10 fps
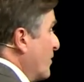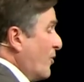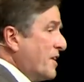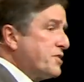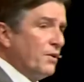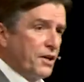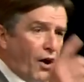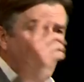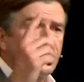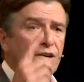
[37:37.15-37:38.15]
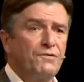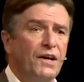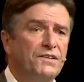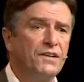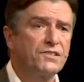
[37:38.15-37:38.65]
where I say only God could have
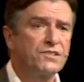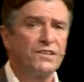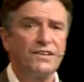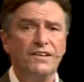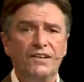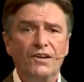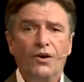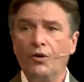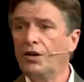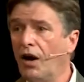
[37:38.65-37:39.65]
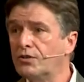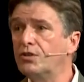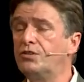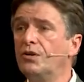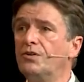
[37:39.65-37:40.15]
done this. Only God
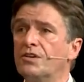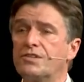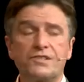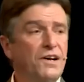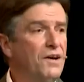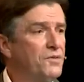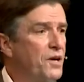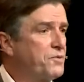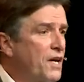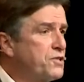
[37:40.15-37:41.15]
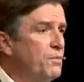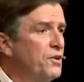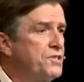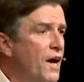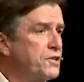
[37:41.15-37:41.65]
could do this. The
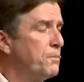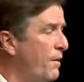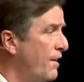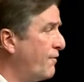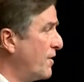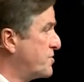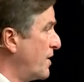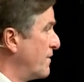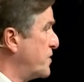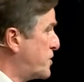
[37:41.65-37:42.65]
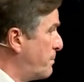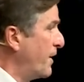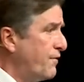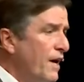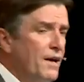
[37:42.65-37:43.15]
testimony is not to be of ourselves, it's to be
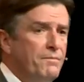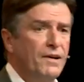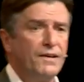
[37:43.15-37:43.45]
of him.